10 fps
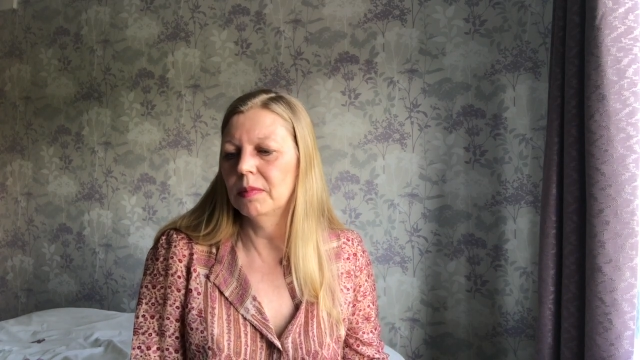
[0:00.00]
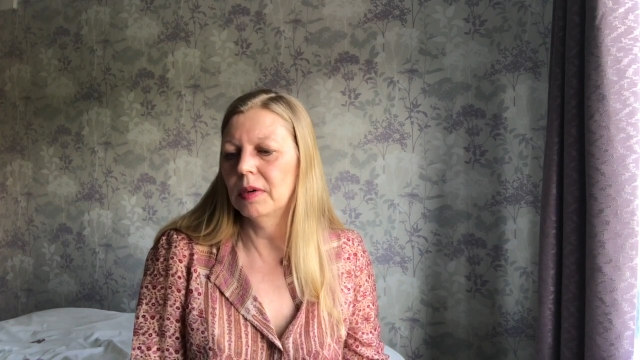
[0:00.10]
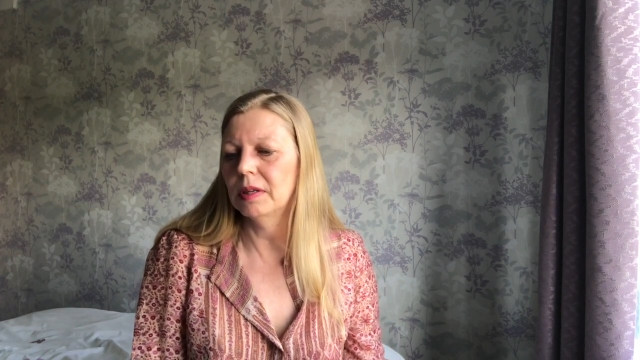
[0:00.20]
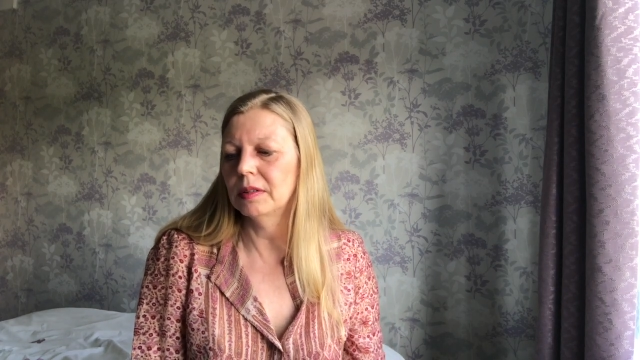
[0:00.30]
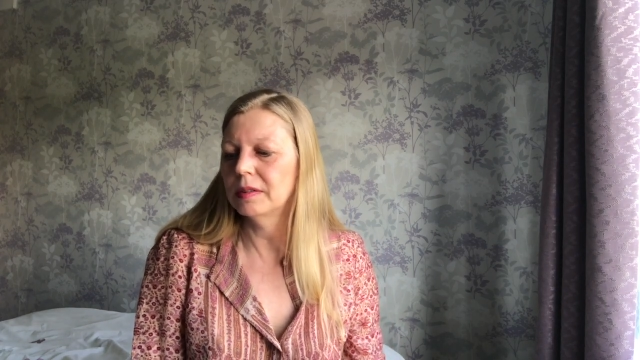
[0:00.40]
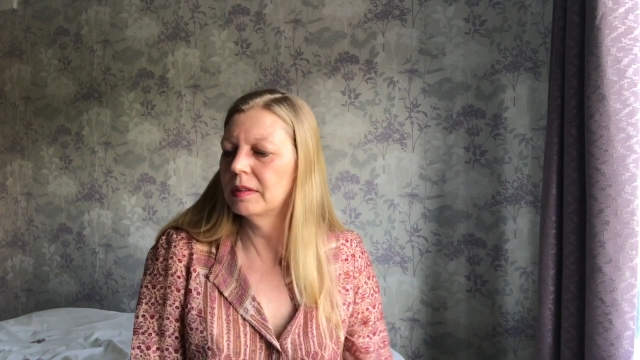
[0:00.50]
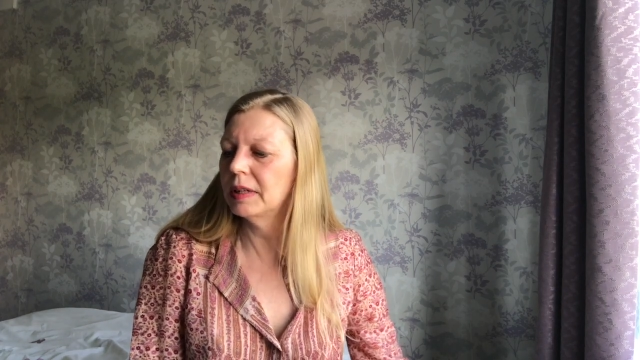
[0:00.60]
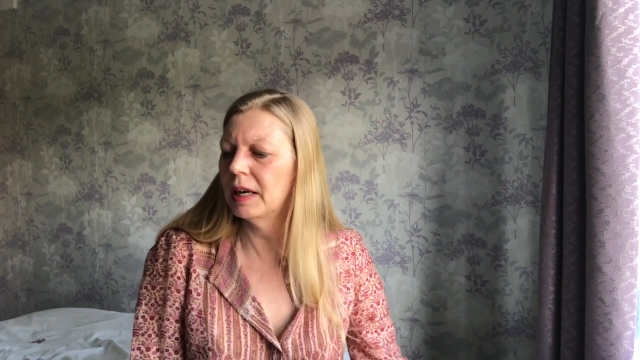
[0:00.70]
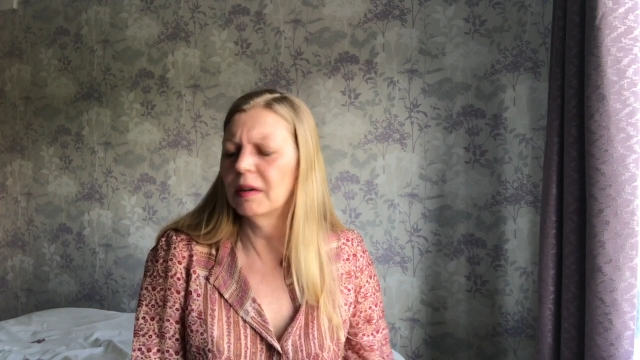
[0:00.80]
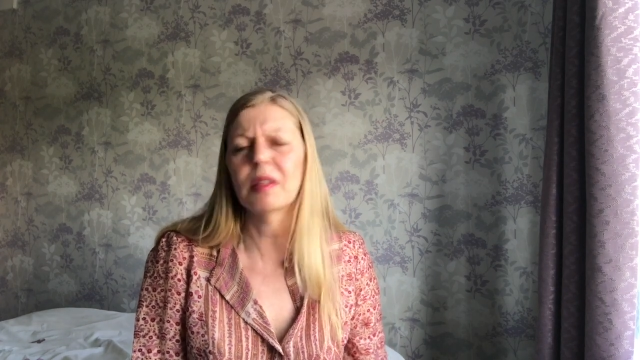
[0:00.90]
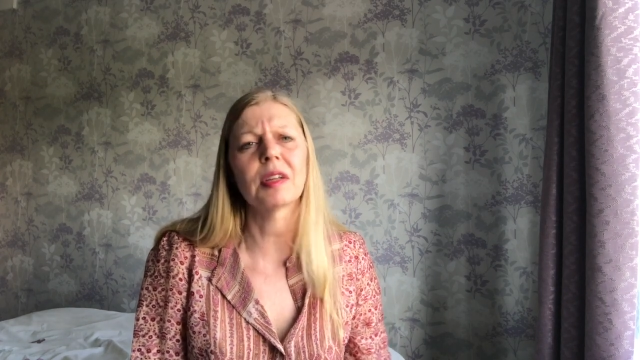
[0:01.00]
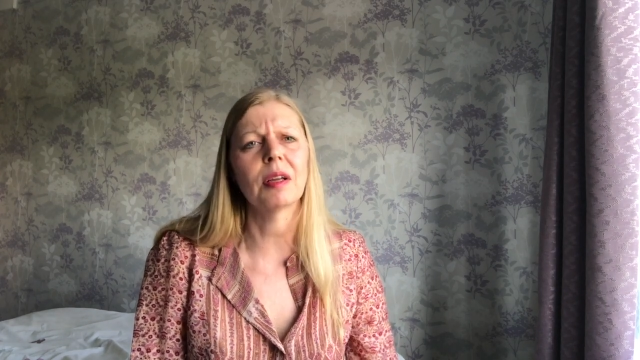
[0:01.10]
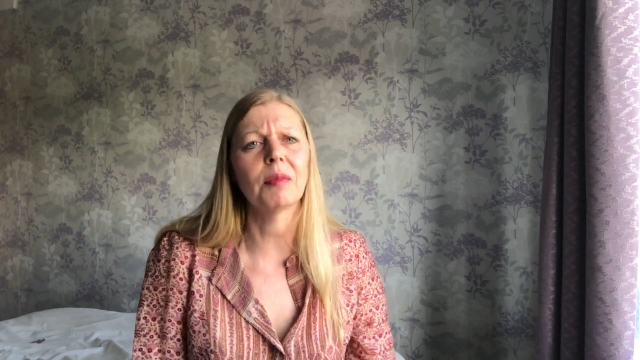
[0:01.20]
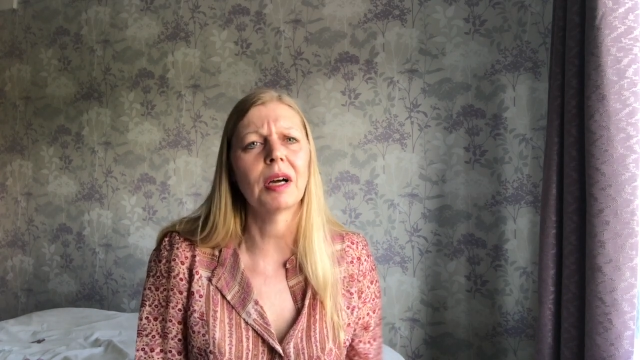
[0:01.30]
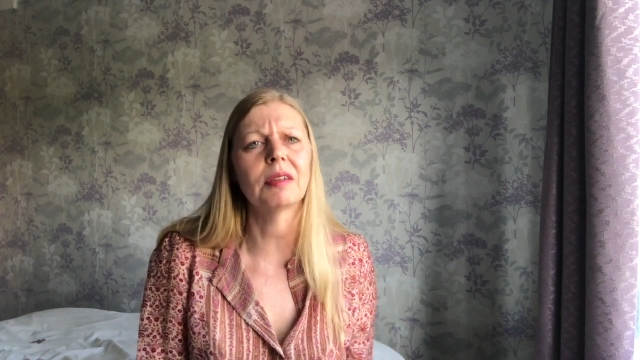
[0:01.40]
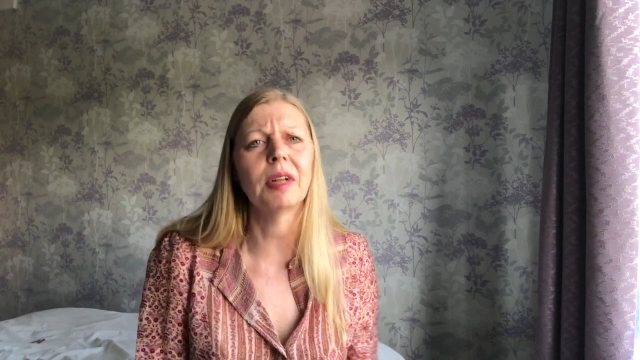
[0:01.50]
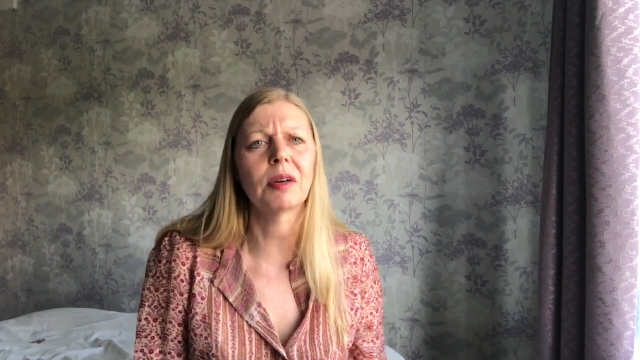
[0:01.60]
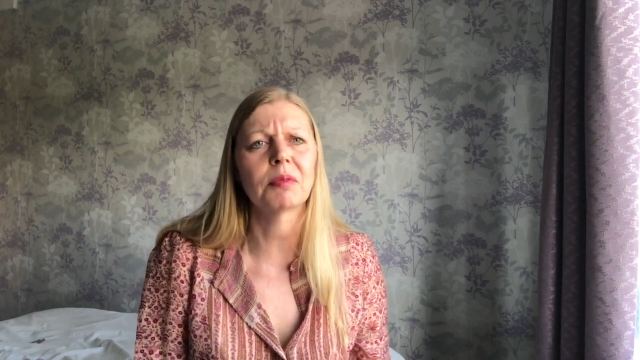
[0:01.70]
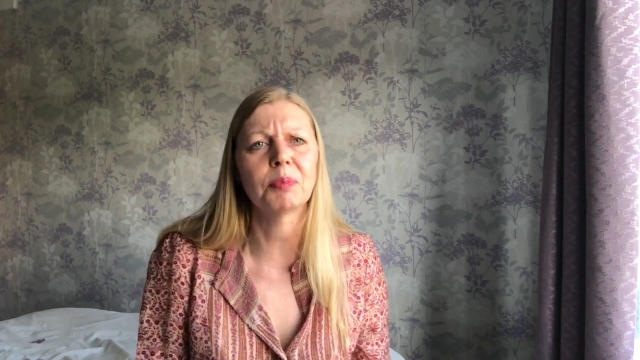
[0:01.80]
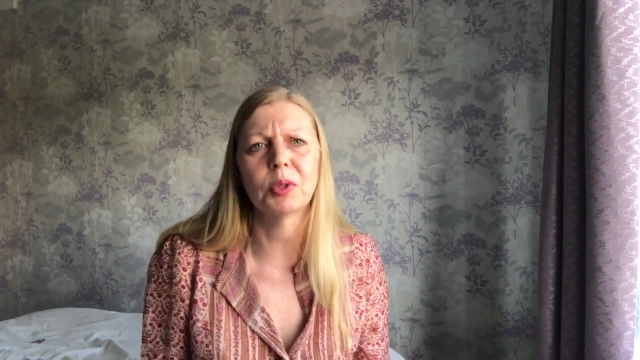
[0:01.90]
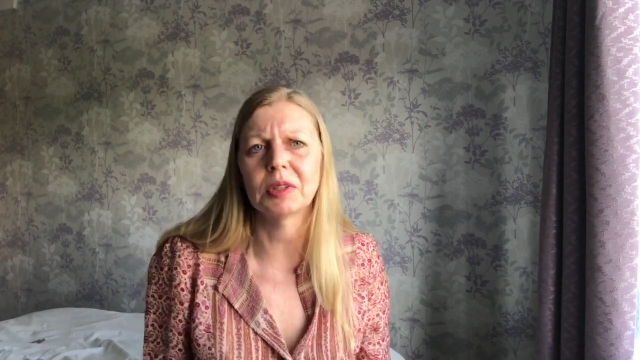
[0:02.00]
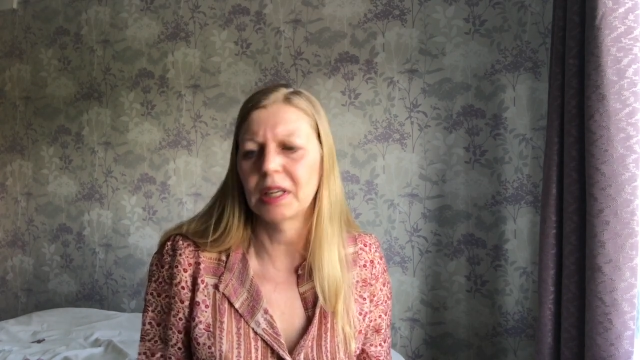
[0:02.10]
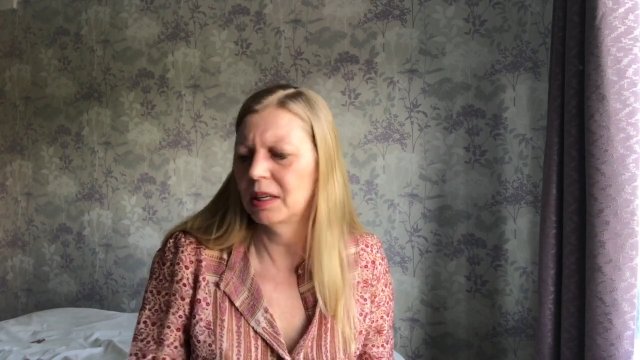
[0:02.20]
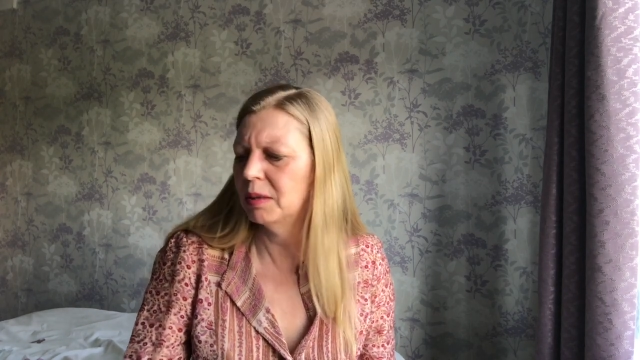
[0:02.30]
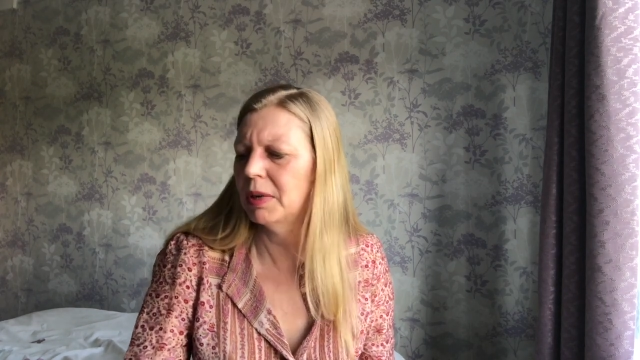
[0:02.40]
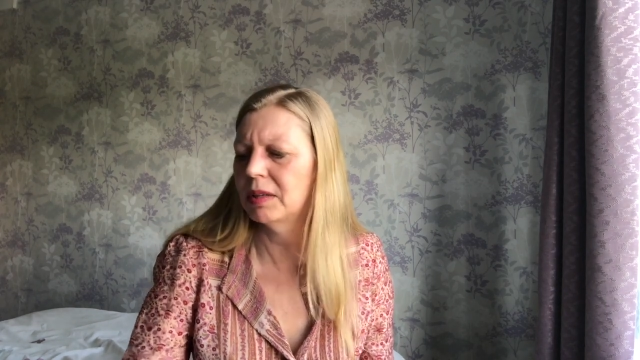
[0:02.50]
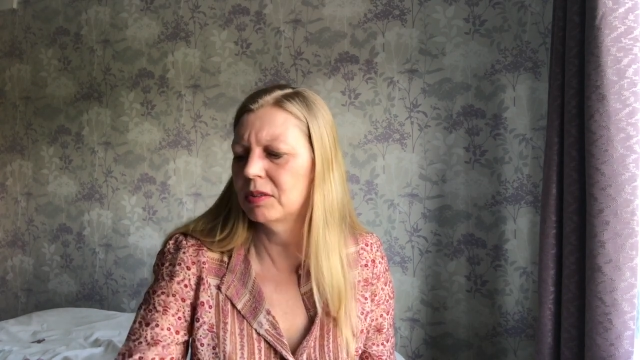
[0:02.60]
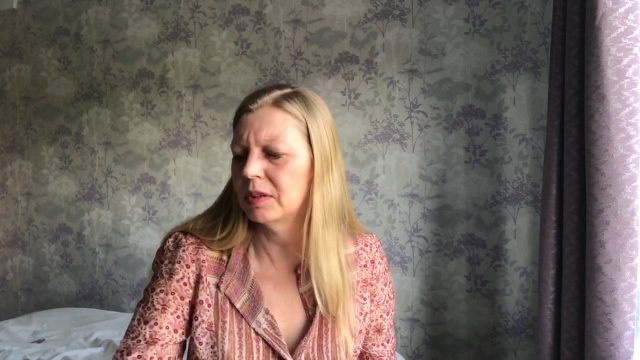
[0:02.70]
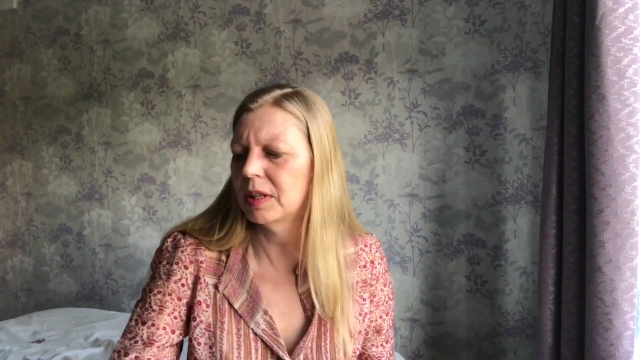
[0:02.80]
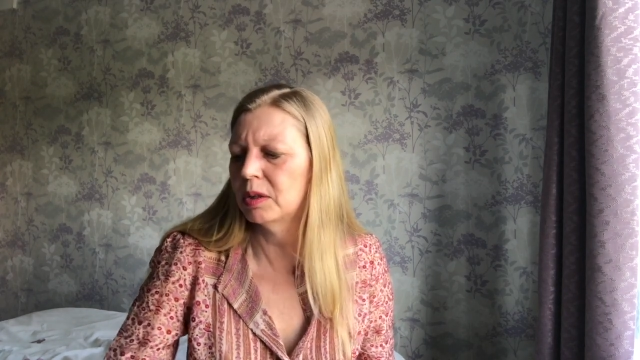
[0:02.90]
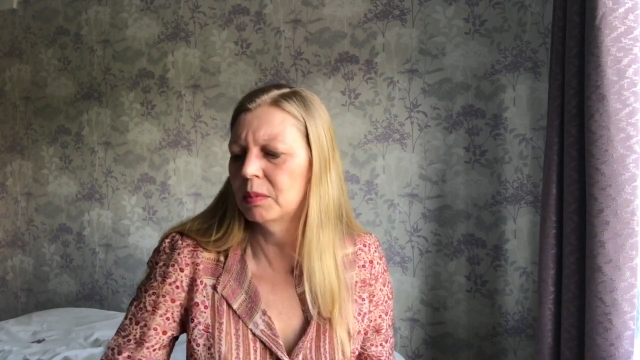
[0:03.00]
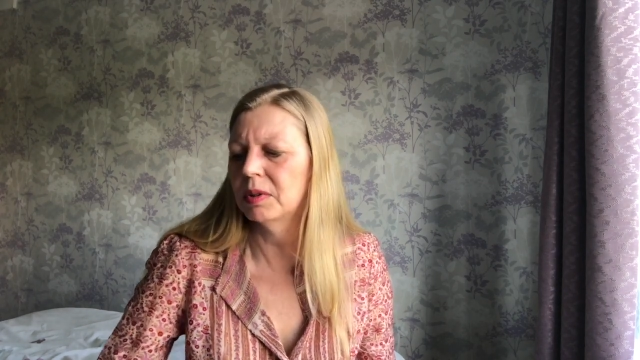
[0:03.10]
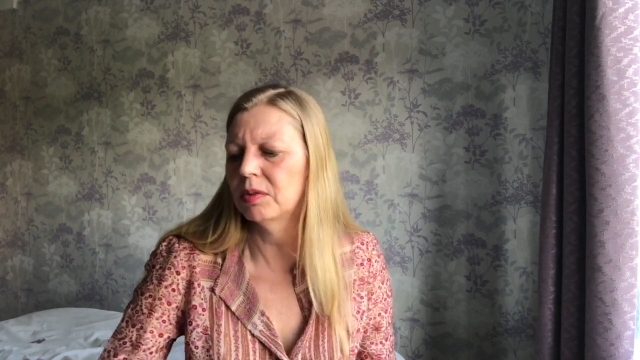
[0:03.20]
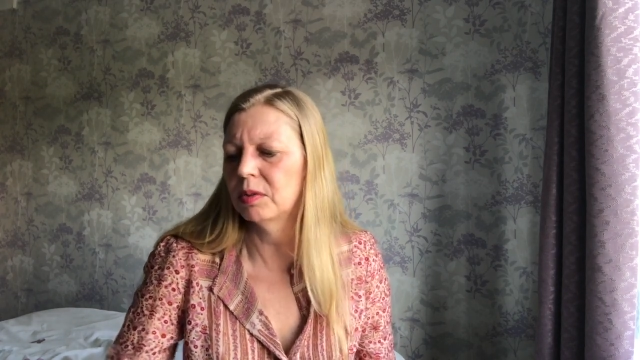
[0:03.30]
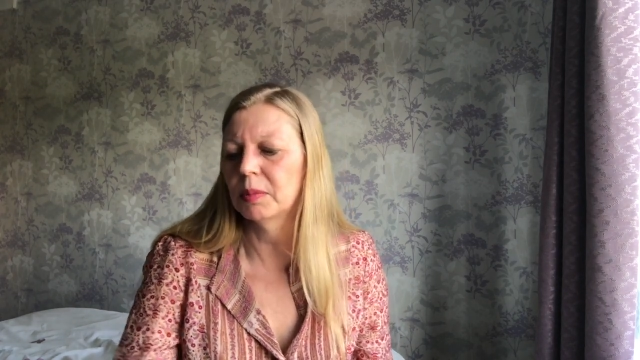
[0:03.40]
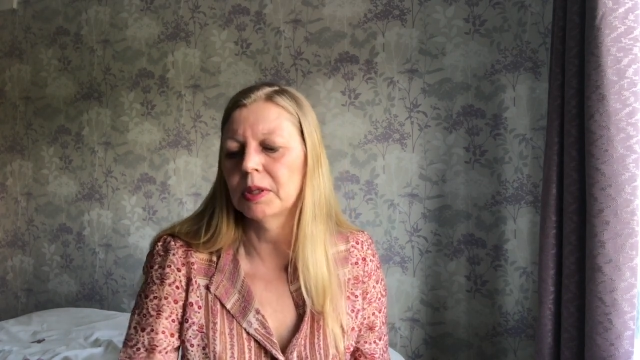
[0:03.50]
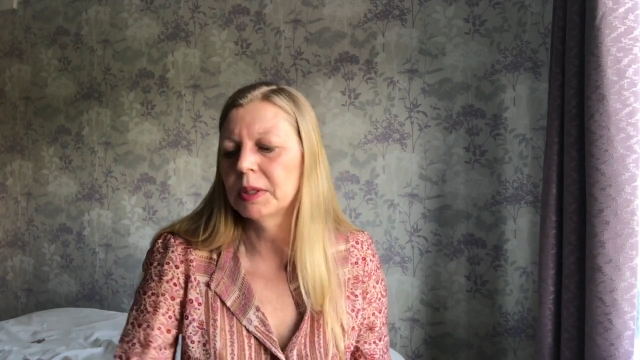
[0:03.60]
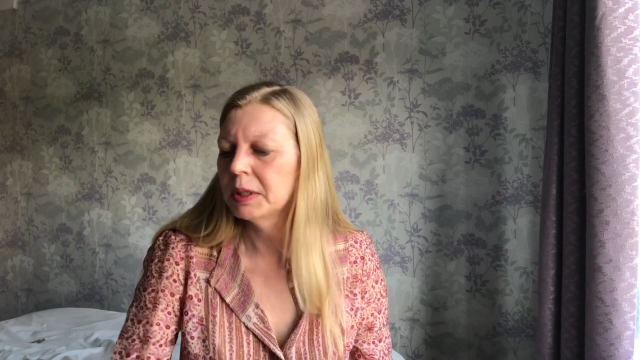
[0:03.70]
and yeah, I think I might, now I've pulled it out, I might sew that up this summer.